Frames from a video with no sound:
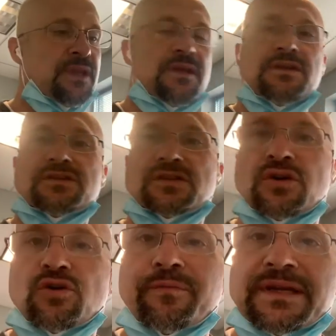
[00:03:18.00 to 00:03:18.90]

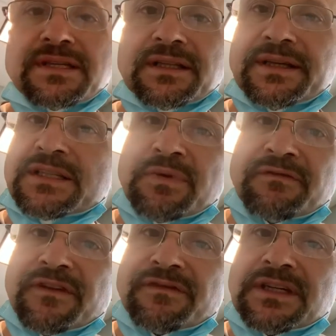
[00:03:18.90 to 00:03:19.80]
So basically it's been
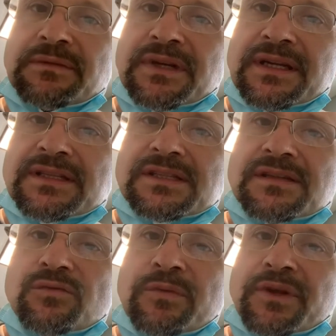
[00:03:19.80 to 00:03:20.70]
15 minutes.
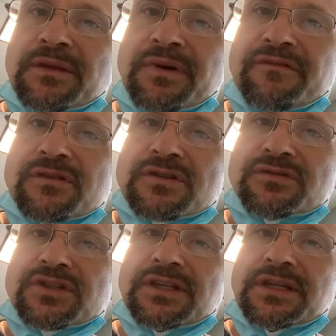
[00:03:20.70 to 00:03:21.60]
We put the buffer
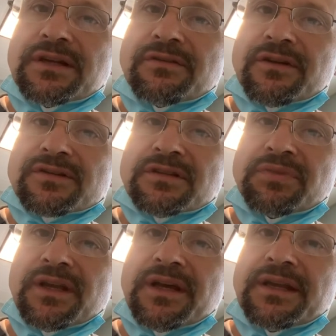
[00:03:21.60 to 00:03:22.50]
solution in here. There's the
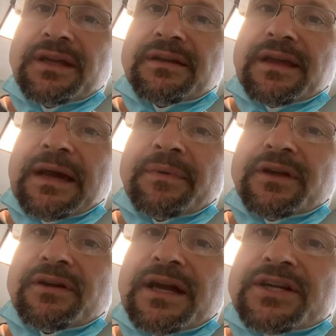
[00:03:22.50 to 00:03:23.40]
blood,
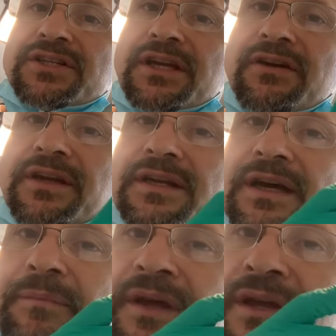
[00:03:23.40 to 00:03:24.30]
capillary action carried it
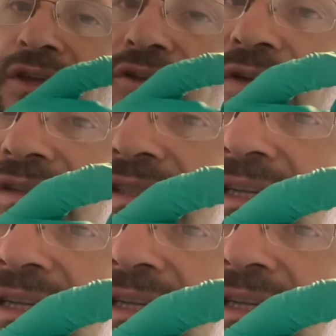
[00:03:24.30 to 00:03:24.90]
up. You can see a